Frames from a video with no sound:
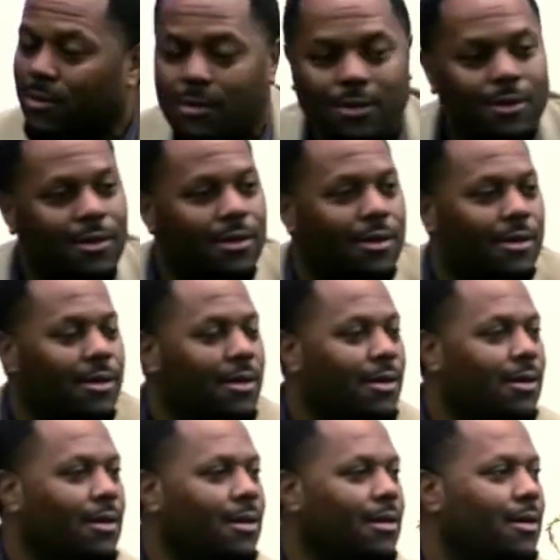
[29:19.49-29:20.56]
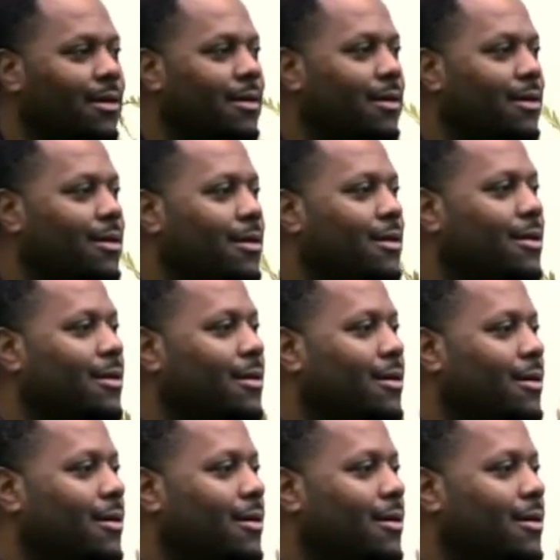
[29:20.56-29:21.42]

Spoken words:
Nothing is said.